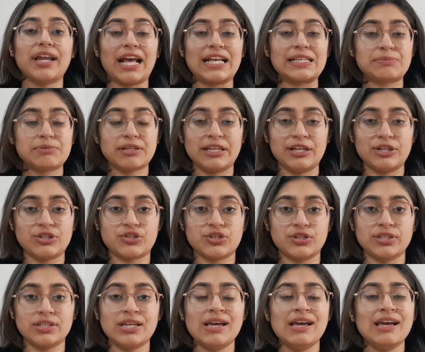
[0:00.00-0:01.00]

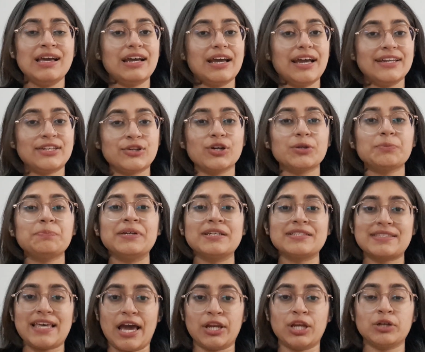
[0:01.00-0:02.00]
explanation, it could be a
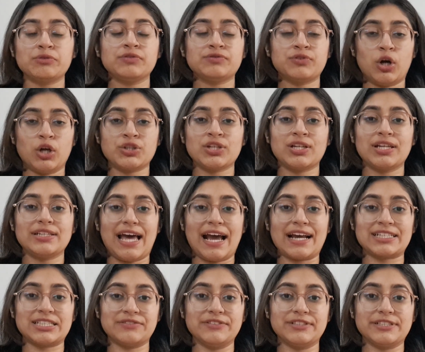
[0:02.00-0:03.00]
sign of a fraudulent
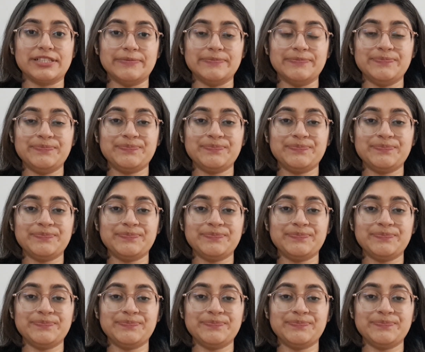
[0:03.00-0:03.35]
activity.